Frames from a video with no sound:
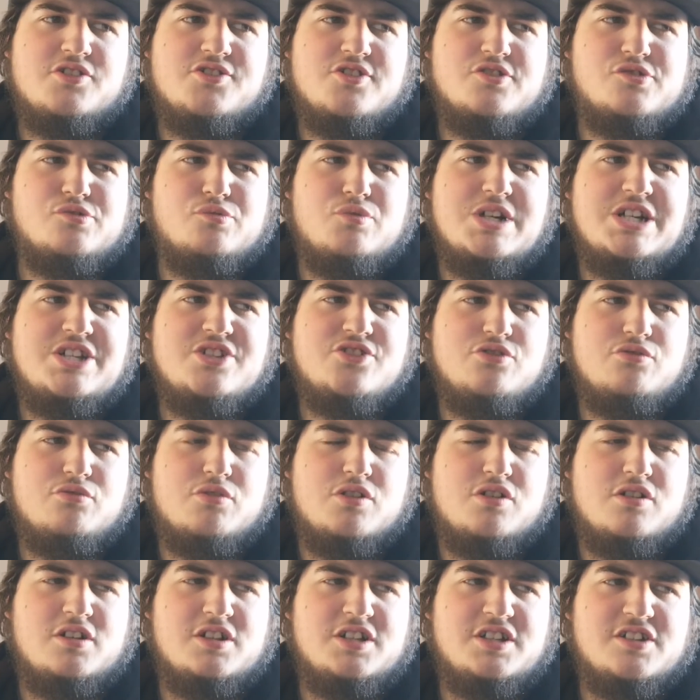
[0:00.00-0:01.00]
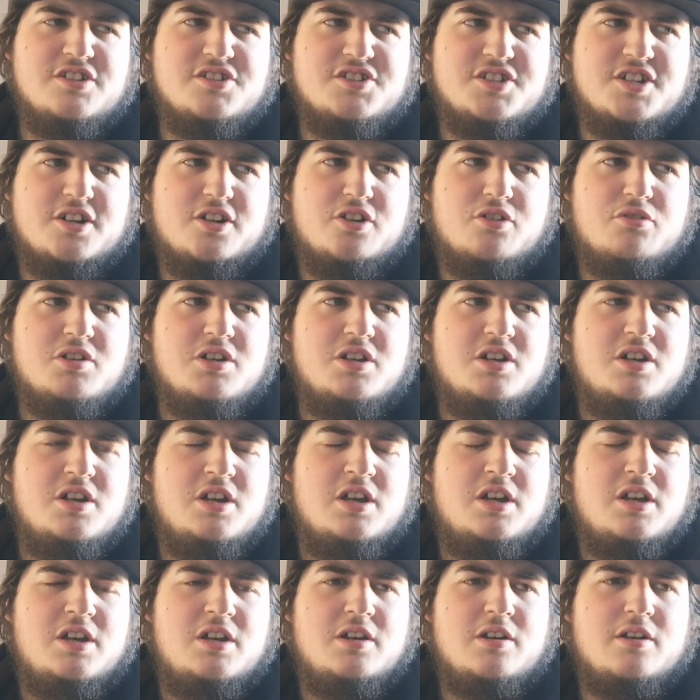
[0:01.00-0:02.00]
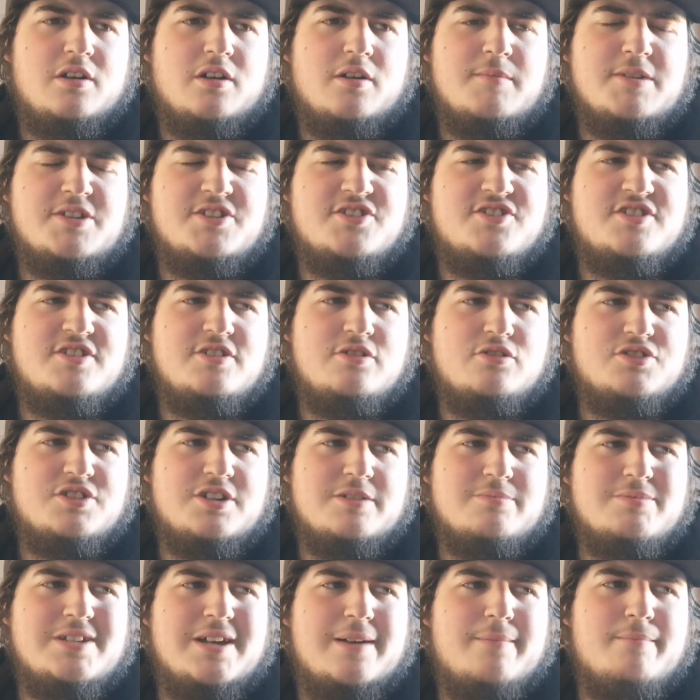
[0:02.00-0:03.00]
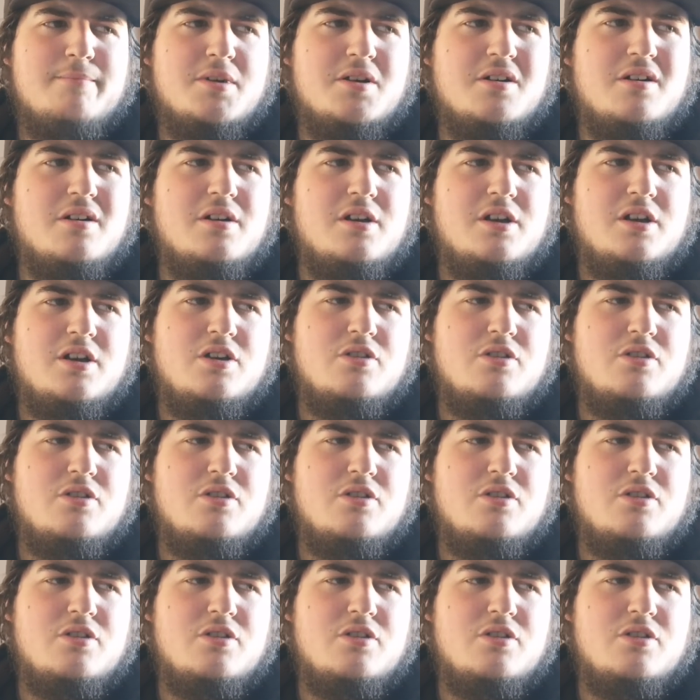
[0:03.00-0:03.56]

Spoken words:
because it's way too early to tell. It's still September.